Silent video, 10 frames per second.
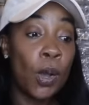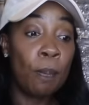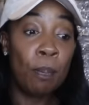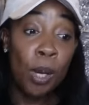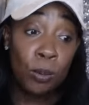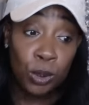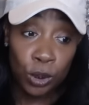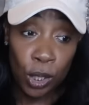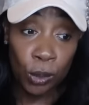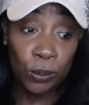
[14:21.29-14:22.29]
Most
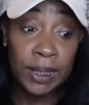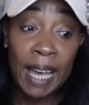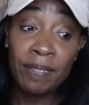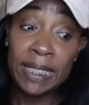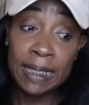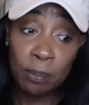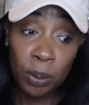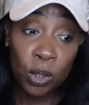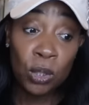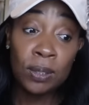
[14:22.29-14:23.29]
loans have a
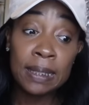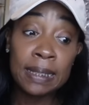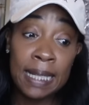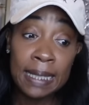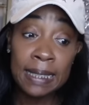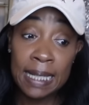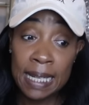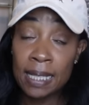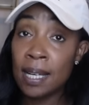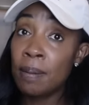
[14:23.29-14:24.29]
typical debt to
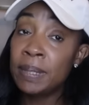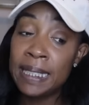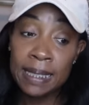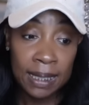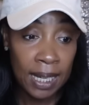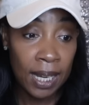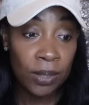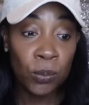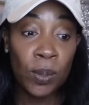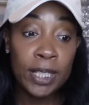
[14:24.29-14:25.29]
income
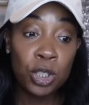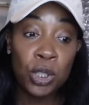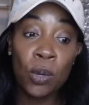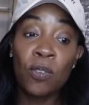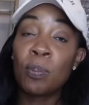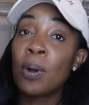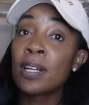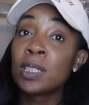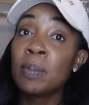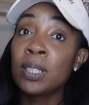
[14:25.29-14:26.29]
DTI ratio of
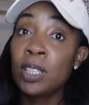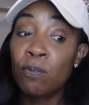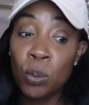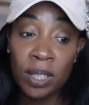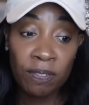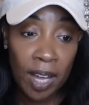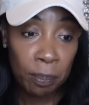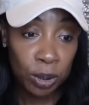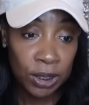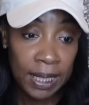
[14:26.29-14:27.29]
approximately
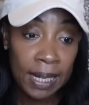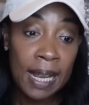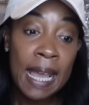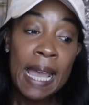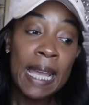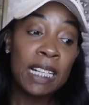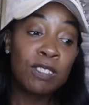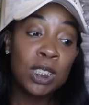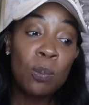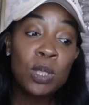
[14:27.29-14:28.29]
45%. And if
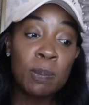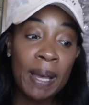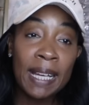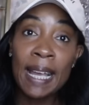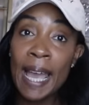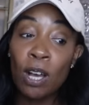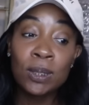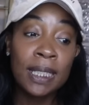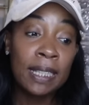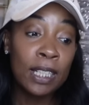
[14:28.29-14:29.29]
someone's buying a
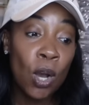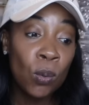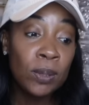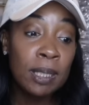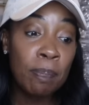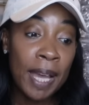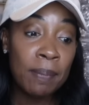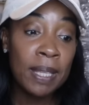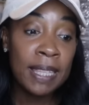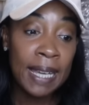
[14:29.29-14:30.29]
house and the only
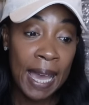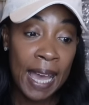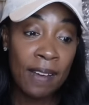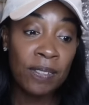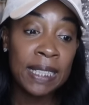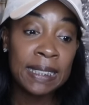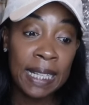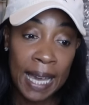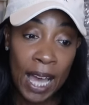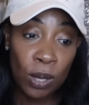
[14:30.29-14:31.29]
payment they have is
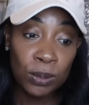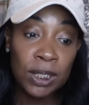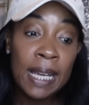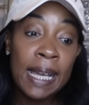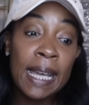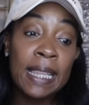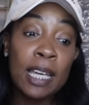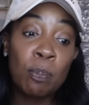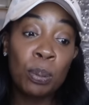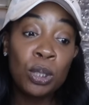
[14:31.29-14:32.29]
a house and
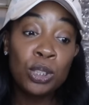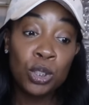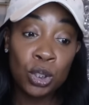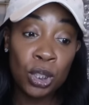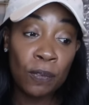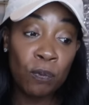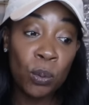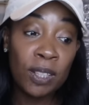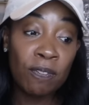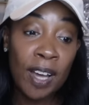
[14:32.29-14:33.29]
they push to the
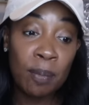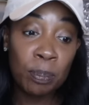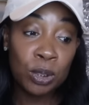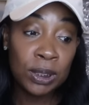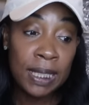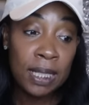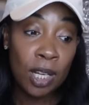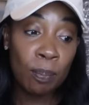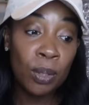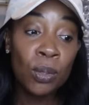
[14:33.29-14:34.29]
45%
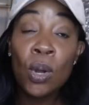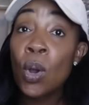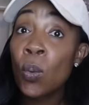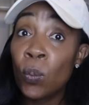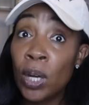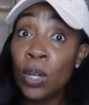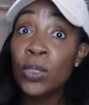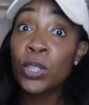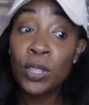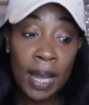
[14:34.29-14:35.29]
number,
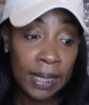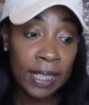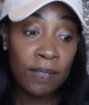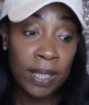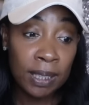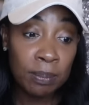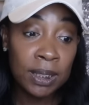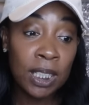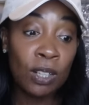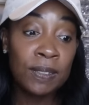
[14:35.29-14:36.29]
well, they're not giving
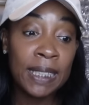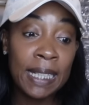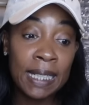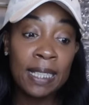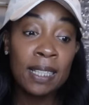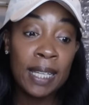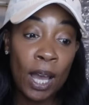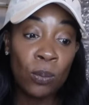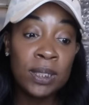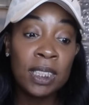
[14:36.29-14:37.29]
themselves any
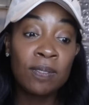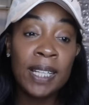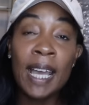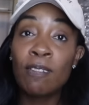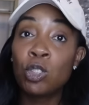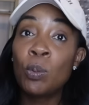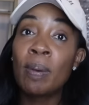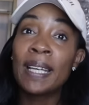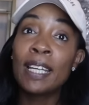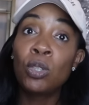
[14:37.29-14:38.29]
allowance if they have to
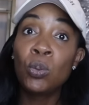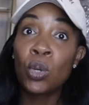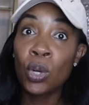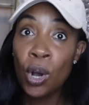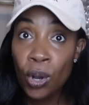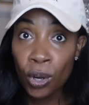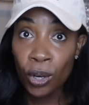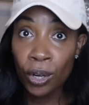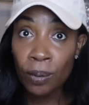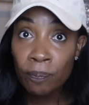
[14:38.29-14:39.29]
buy a new
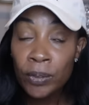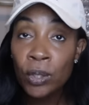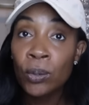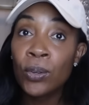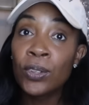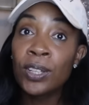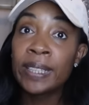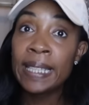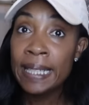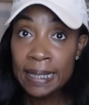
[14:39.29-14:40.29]
car, or their
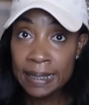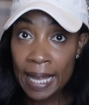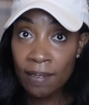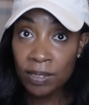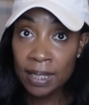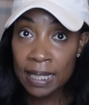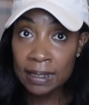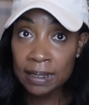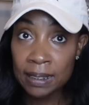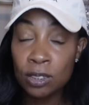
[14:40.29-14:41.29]
kids have
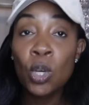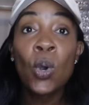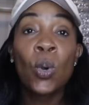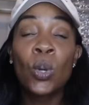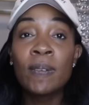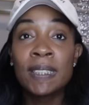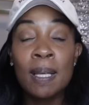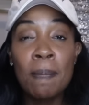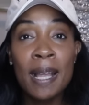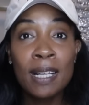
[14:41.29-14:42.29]
lessons, or if
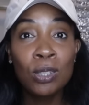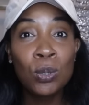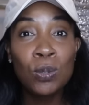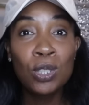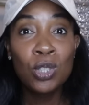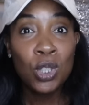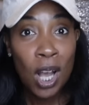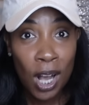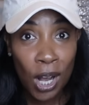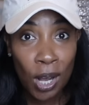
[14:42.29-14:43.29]
somebody loses a
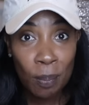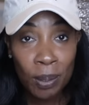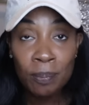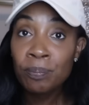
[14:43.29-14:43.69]
job,